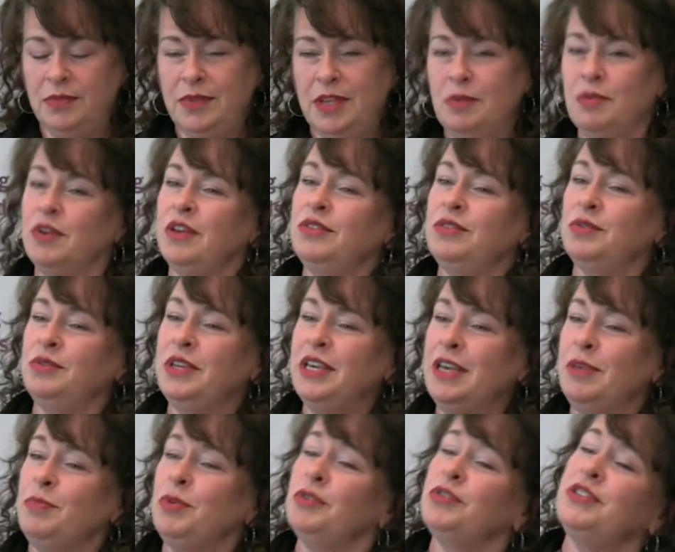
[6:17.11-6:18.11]
They will also
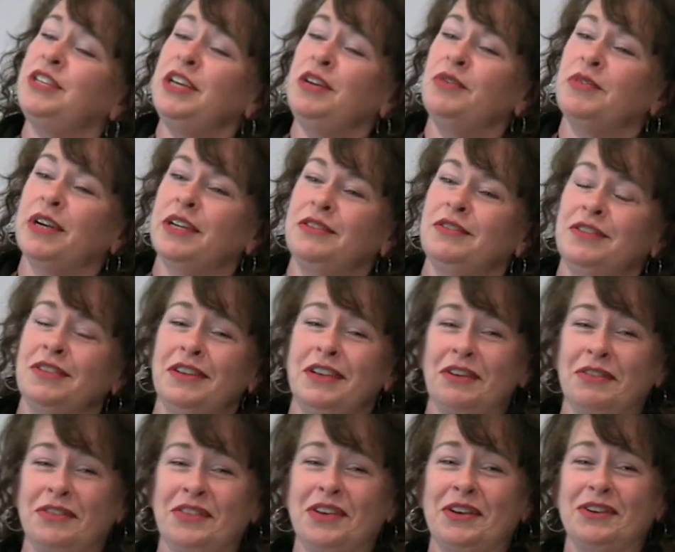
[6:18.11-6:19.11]
keep your secrets.
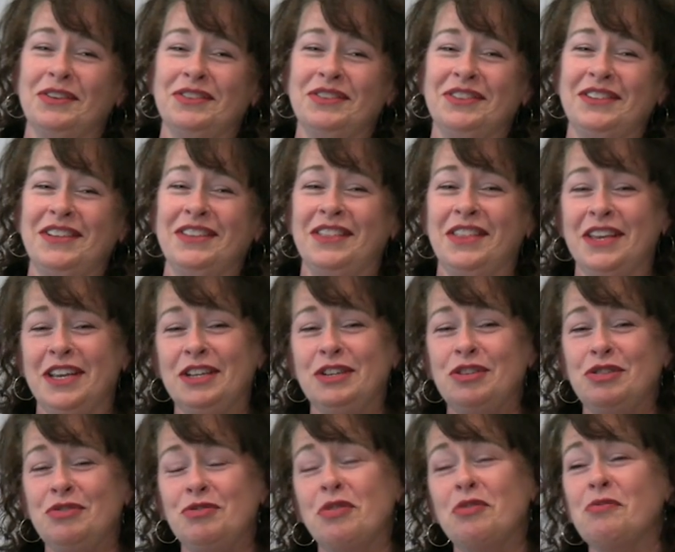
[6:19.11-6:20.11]
If there's
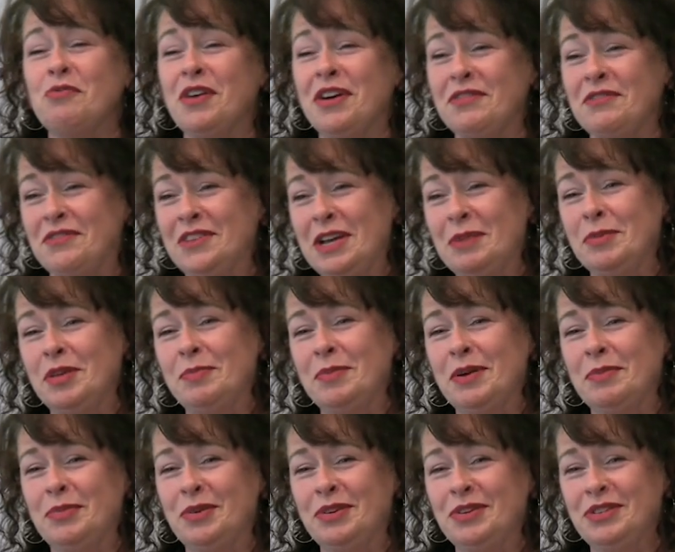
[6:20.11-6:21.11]
things you don't want family
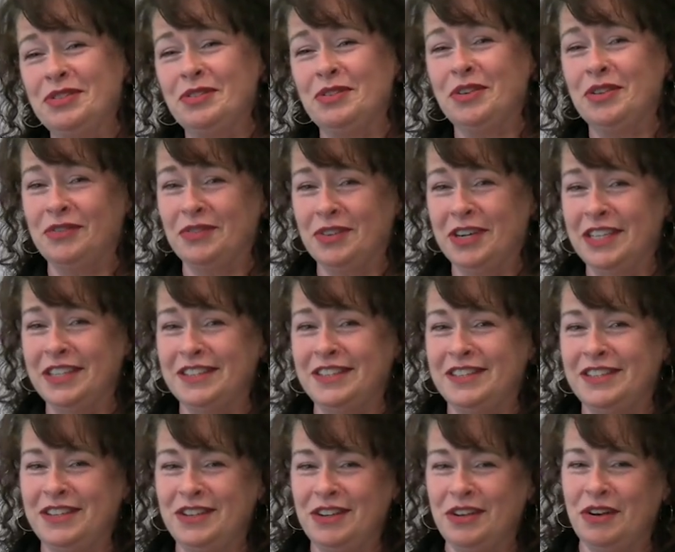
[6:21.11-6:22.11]
members or
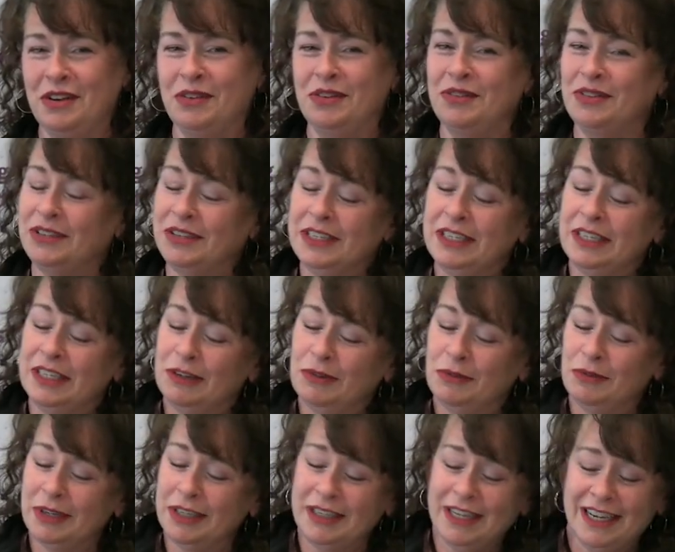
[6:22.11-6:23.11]
friends to know,
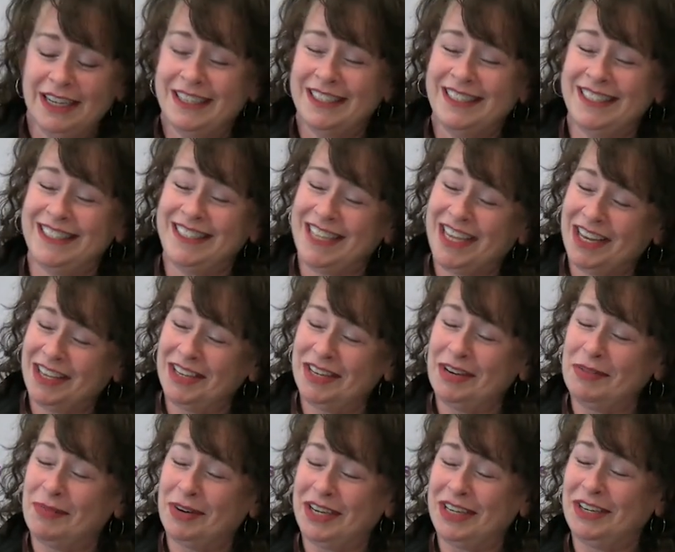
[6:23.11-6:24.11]
we're not going to tell
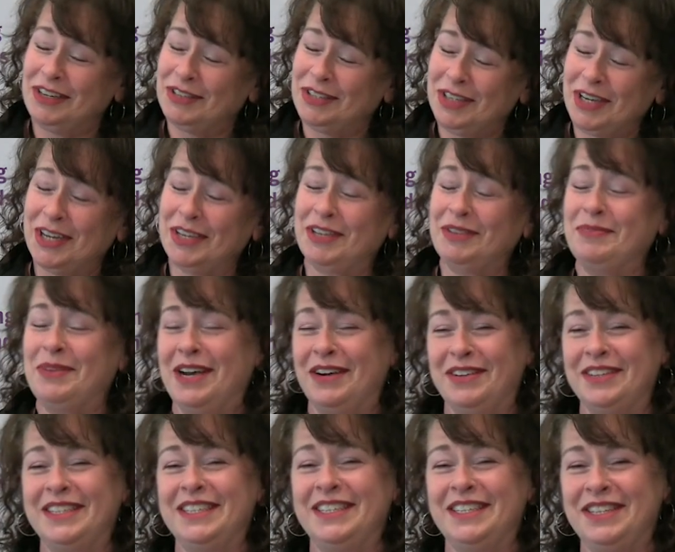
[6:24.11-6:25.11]
anybody or talk
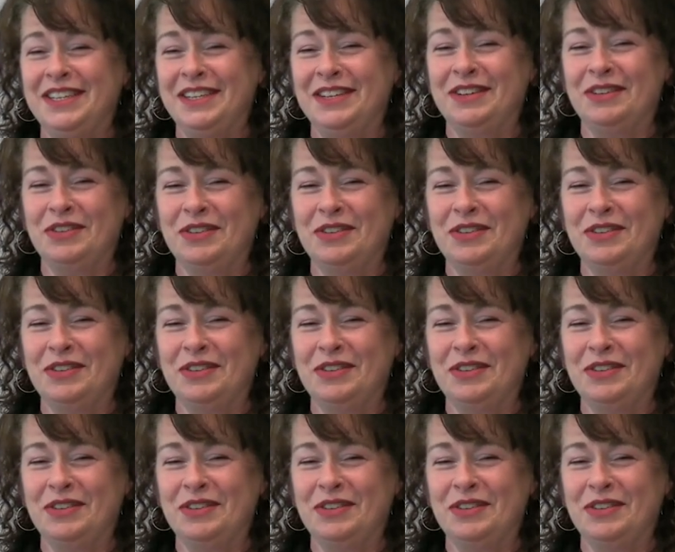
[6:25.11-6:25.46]
about it.